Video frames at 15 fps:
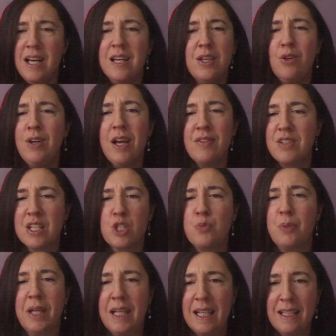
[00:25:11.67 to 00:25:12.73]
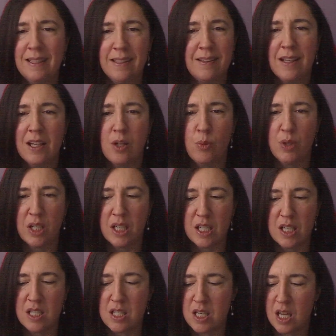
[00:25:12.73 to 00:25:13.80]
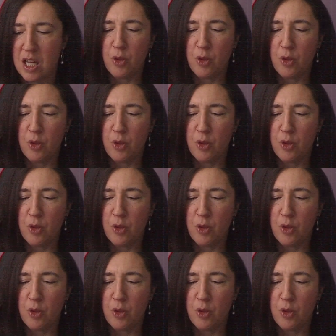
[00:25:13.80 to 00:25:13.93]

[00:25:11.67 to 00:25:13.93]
You don't have to explain in detail what it is,